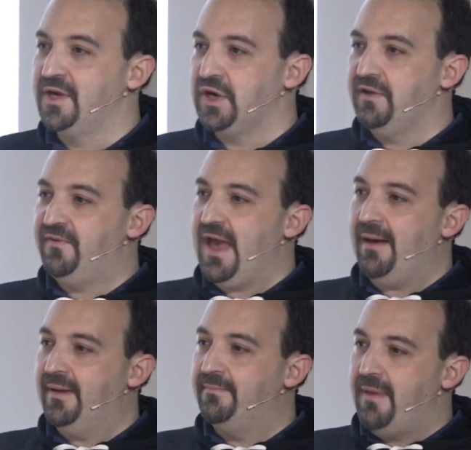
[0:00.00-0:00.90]
or if you
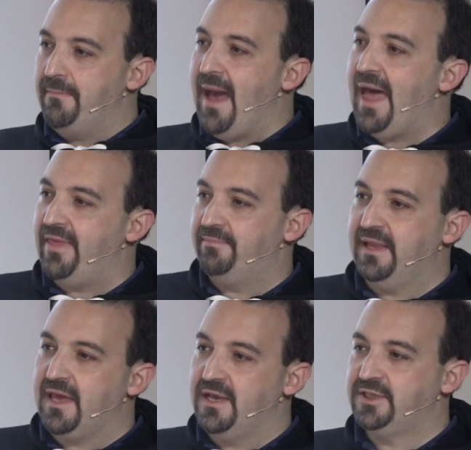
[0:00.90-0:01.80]
have a bad
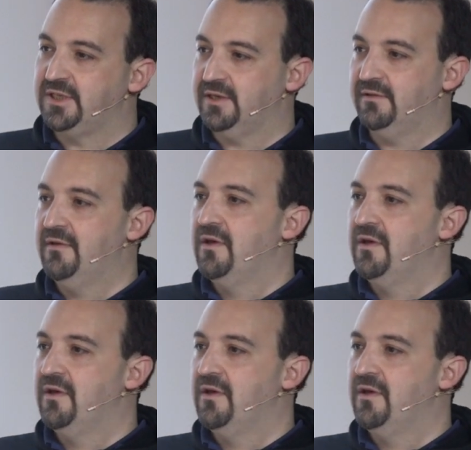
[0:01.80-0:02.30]
application